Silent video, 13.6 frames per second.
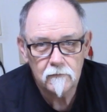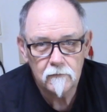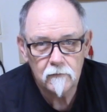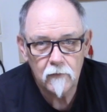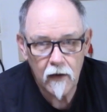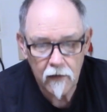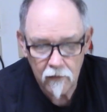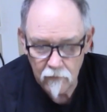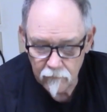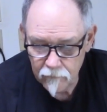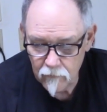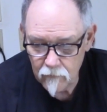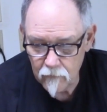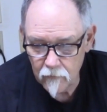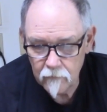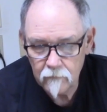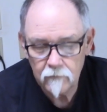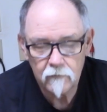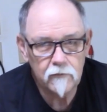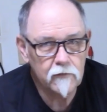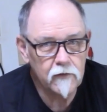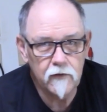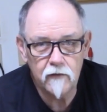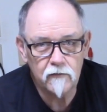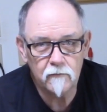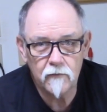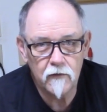I can afford to
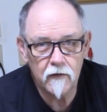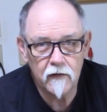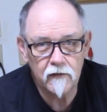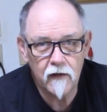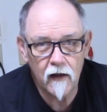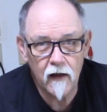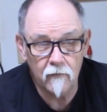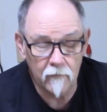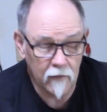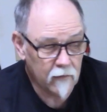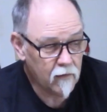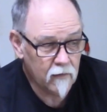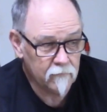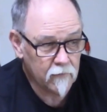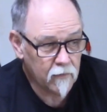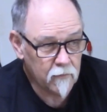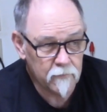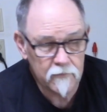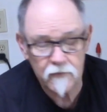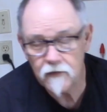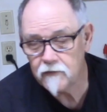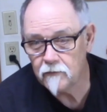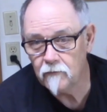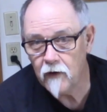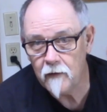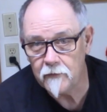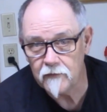use them one at a time. I have other precision
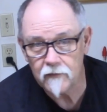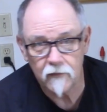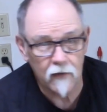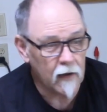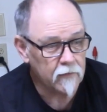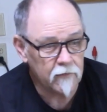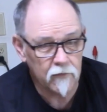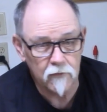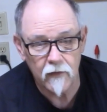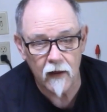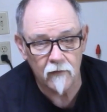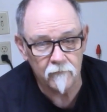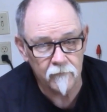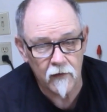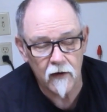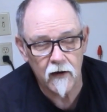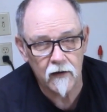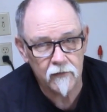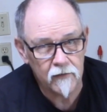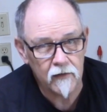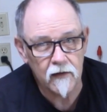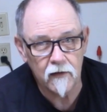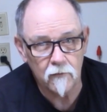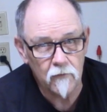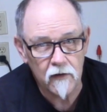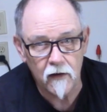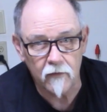weapons that I do that very
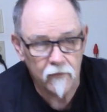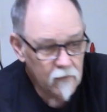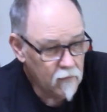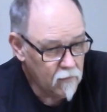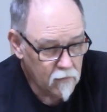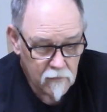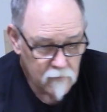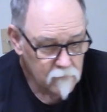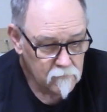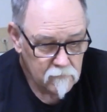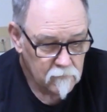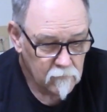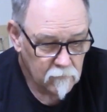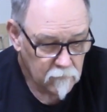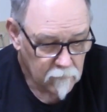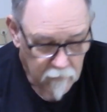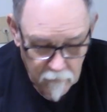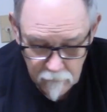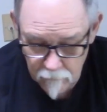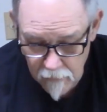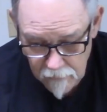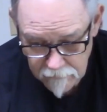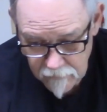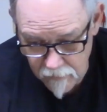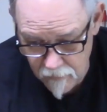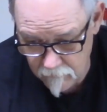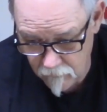thing with. We have a box
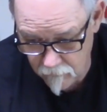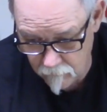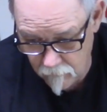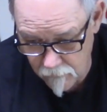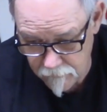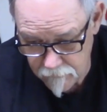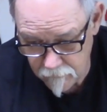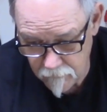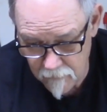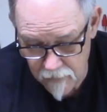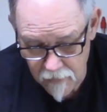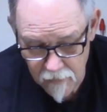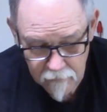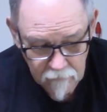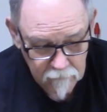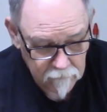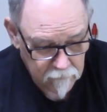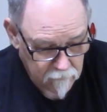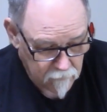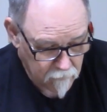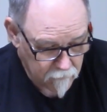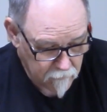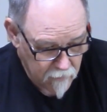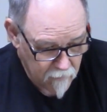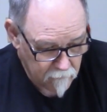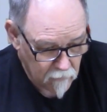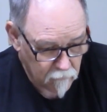of ammo that works through the mag, other
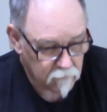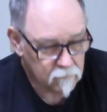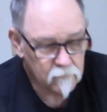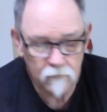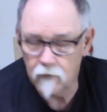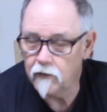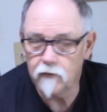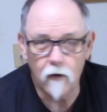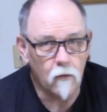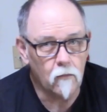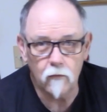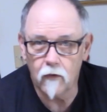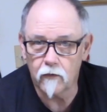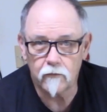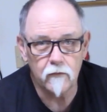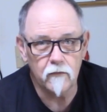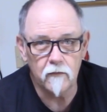ammo that don't work through the